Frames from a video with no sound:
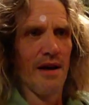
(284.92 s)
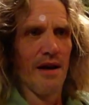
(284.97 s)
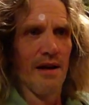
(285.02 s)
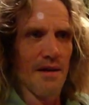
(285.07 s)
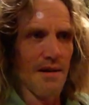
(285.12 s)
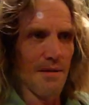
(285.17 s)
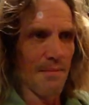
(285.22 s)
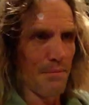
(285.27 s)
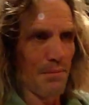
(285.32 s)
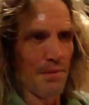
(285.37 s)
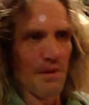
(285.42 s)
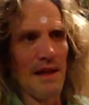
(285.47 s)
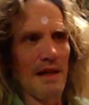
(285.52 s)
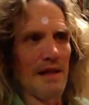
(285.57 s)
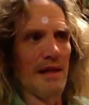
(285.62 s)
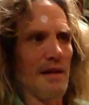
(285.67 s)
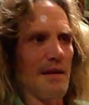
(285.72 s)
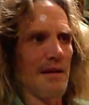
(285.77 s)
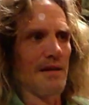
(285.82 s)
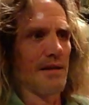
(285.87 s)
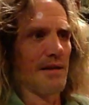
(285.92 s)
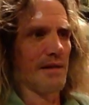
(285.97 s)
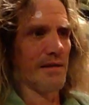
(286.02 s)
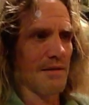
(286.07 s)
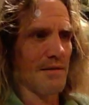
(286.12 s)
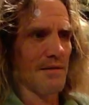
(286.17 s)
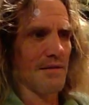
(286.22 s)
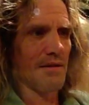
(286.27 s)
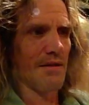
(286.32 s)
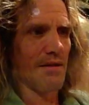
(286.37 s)
completely
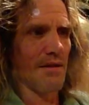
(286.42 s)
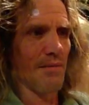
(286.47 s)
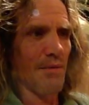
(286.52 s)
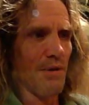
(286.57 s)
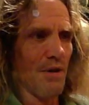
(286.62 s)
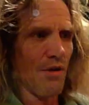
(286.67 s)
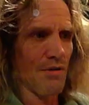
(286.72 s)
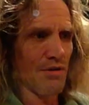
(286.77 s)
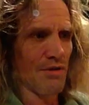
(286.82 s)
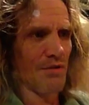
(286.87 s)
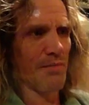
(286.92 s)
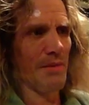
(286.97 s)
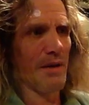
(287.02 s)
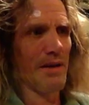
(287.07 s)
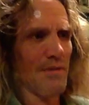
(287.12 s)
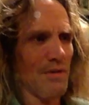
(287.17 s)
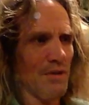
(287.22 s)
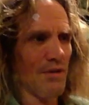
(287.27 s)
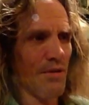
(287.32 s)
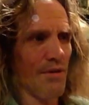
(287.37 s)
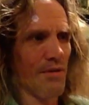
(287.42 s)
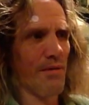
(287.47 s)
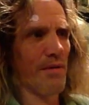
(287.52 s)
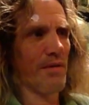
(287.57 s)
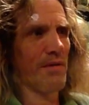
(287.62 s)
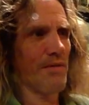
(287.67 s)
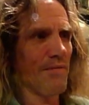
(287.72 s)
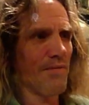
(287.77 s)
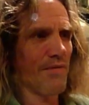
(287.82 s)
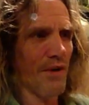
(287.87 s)
unnecessary. We all should be able to go
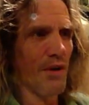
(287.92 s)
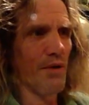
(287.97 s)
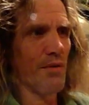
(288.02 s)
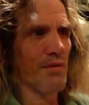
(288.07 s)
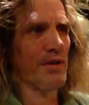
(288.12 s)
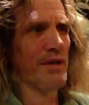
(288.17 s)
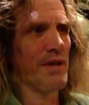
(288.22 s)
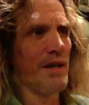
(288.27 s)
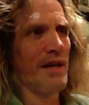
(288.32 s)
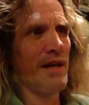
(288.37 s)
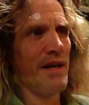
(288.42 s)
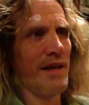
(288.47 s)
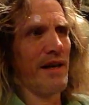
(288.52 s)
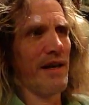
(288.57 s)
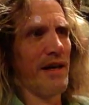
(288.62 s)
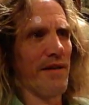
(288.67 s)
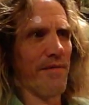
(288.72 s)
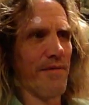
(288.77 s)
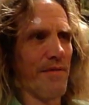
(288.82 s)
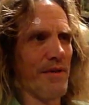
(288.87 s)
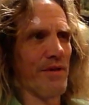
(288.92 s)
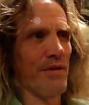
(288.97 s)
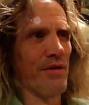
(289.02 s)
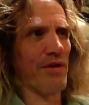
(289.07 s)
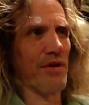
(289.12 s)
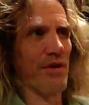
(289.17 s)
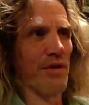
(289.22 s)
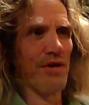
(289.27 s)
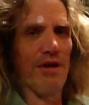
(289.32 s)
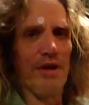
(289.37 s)
vote and feel
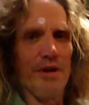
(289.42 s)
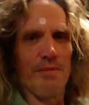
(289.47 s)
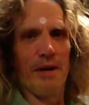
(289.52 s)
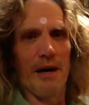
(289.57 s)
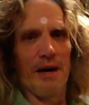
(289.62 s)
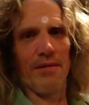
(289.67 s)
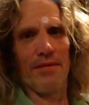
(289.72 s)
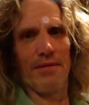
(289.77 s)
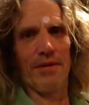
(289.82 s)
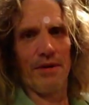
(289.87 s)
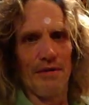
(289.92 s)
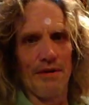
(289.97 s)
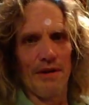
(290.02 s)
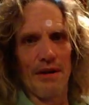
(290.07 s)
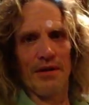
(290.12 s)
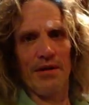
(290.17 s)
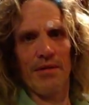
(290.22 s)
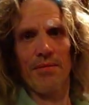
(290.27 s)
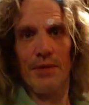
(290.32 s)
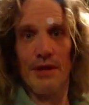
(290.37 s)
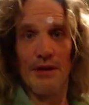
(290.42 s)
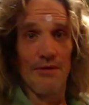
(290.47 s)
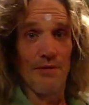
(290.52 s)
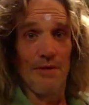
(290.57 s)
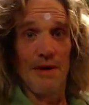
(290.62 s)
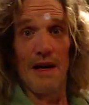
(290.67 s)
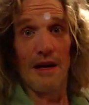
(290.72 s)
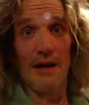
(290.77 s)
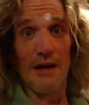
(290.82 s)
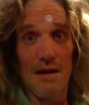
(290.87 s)
good about voting, because we're
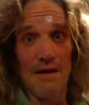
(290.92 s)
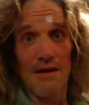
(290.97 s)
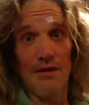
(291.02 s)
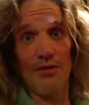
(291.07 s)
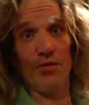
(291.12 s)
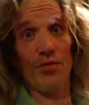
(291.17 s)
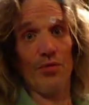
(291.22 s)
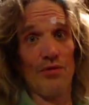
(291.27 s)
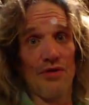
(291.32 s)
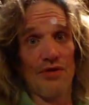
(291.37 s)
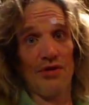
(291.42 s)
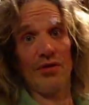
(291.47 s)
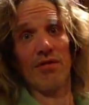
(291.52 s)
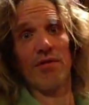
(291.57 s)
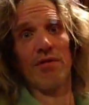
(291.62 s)
not going to lose.